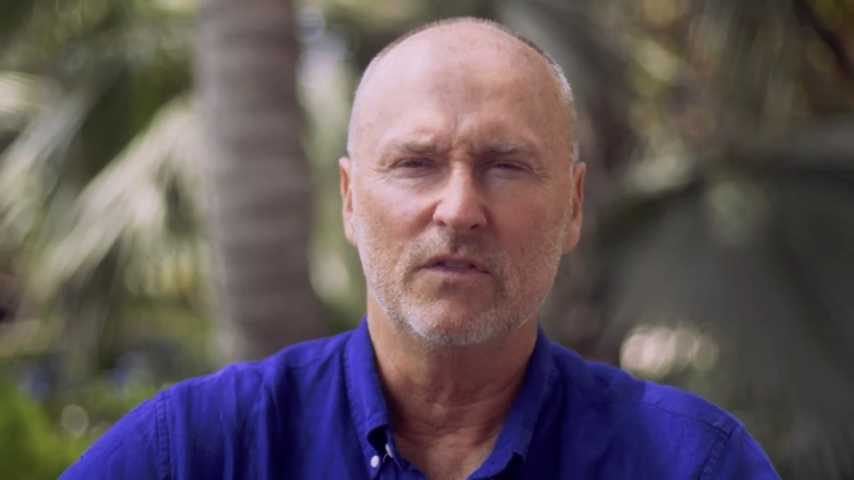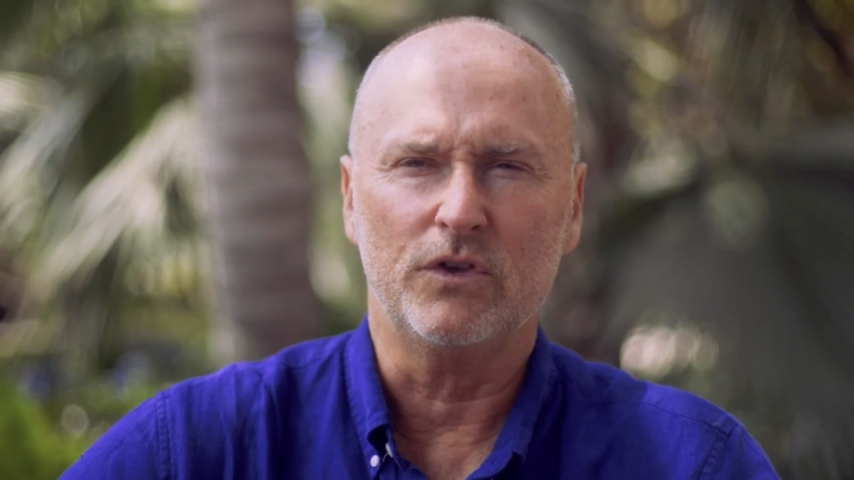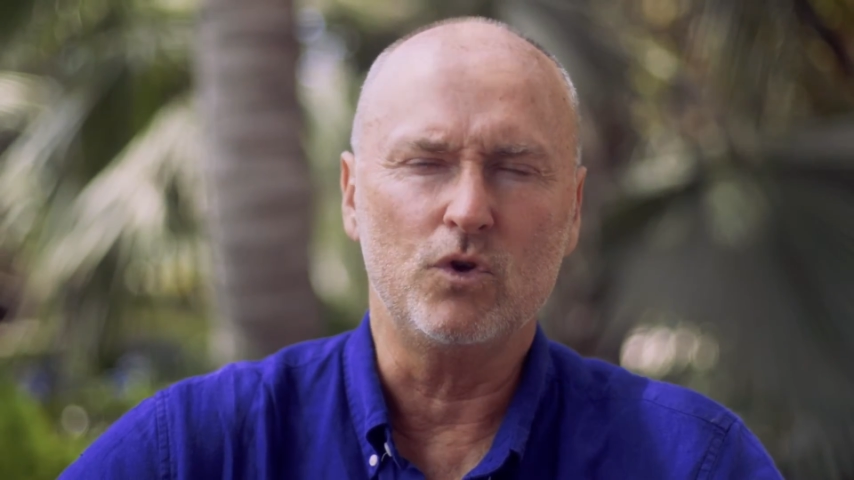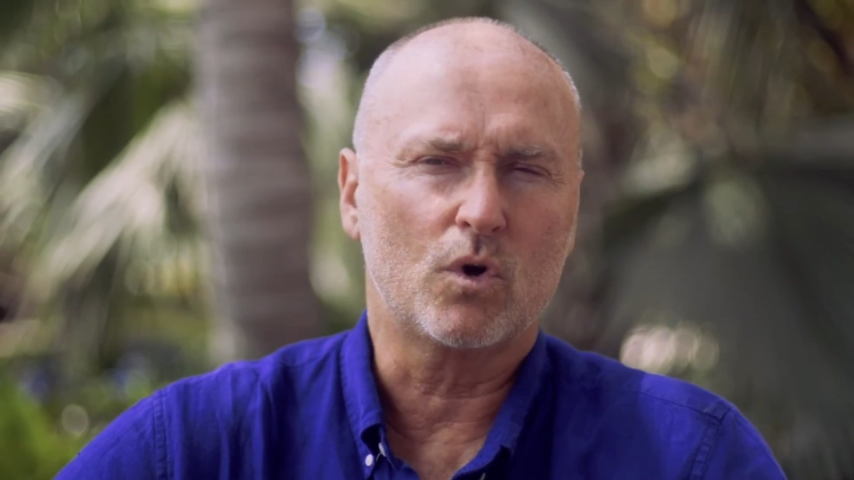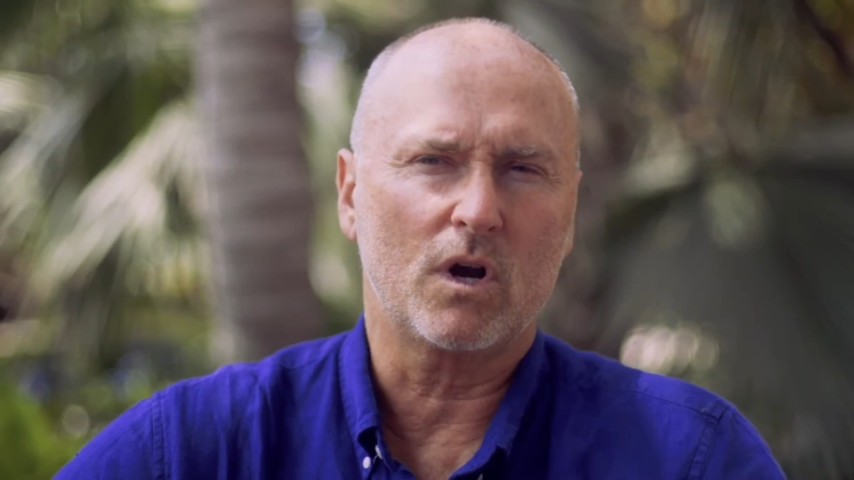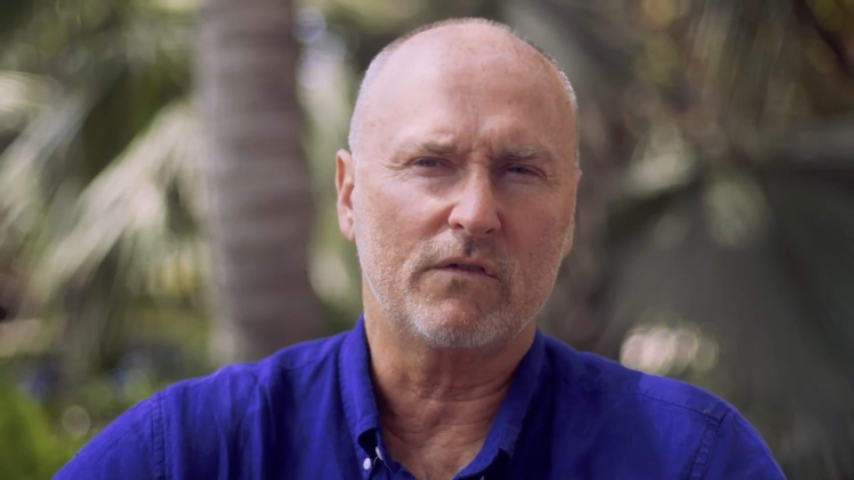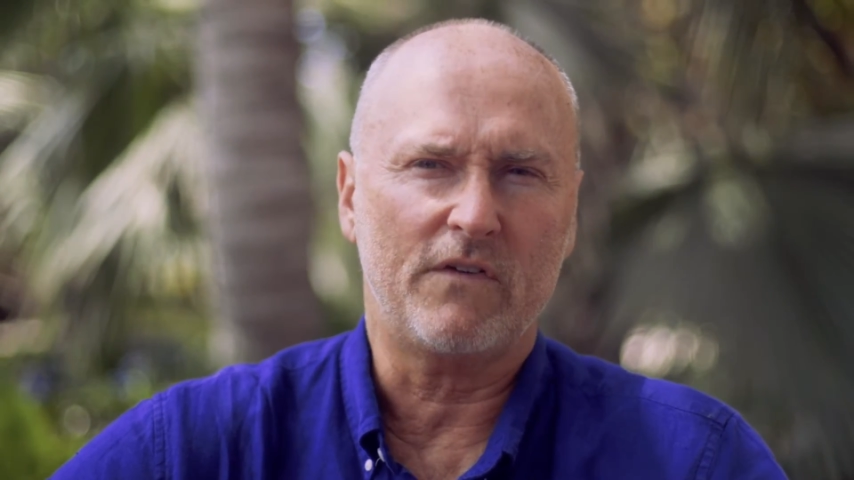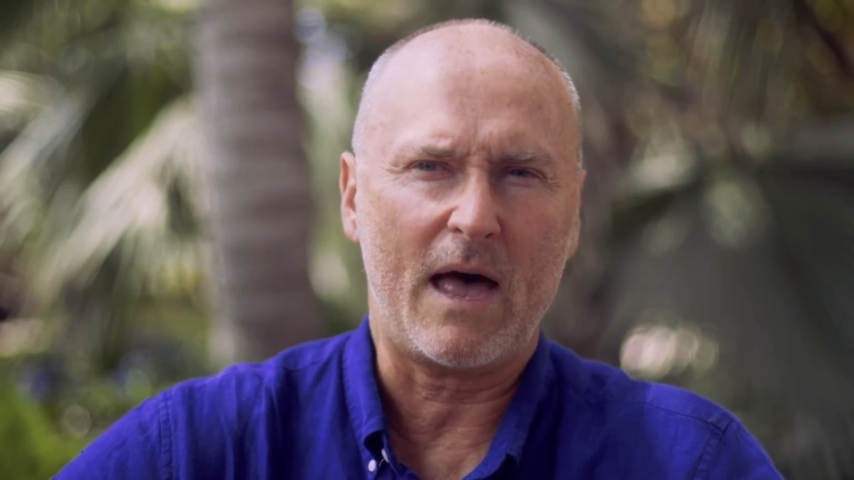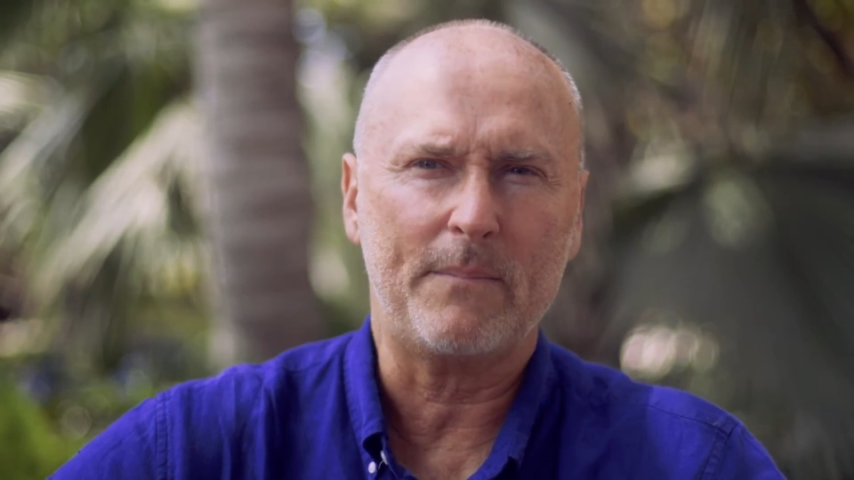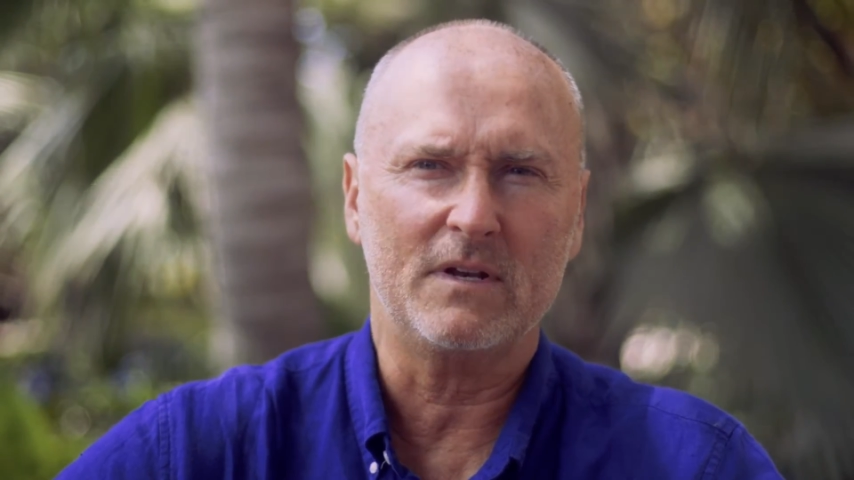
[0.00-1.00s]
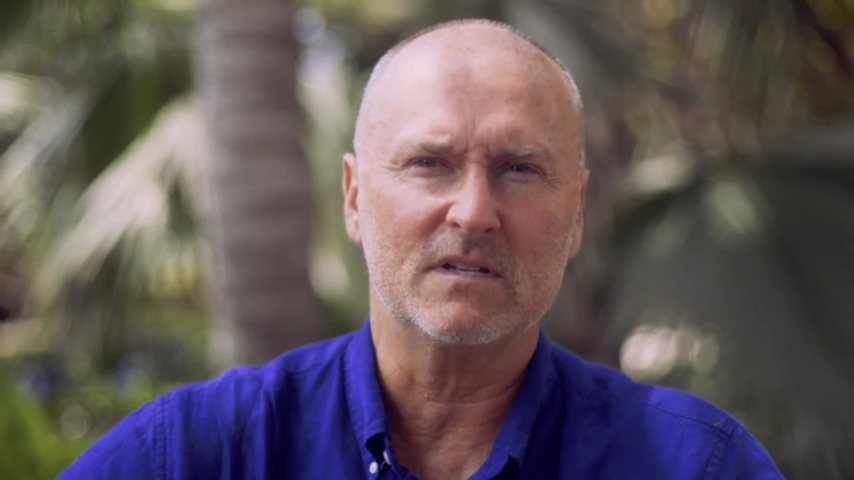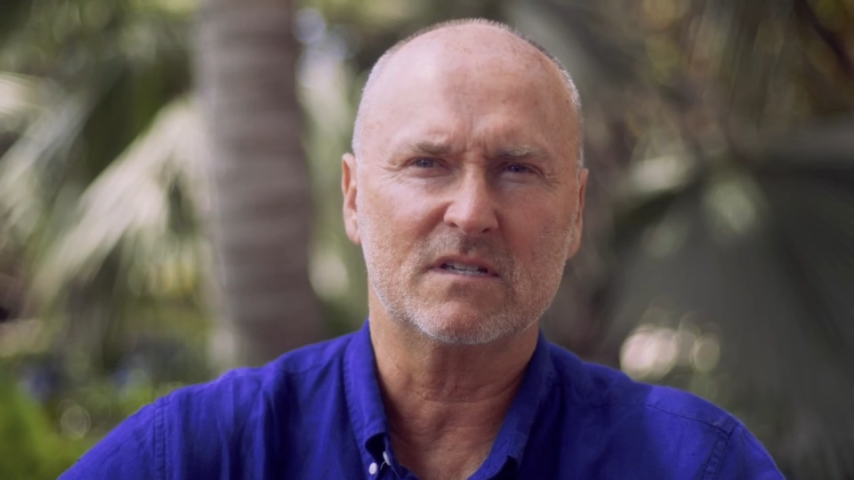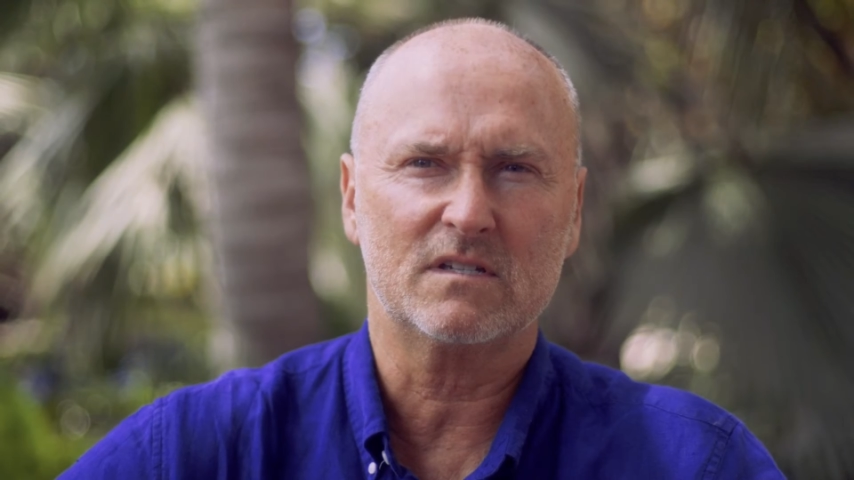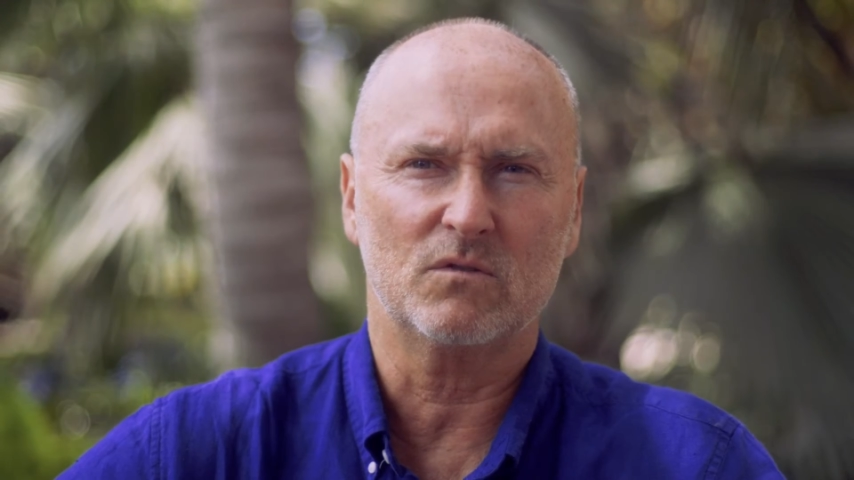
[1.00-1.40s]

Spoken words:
The U-curve of happiness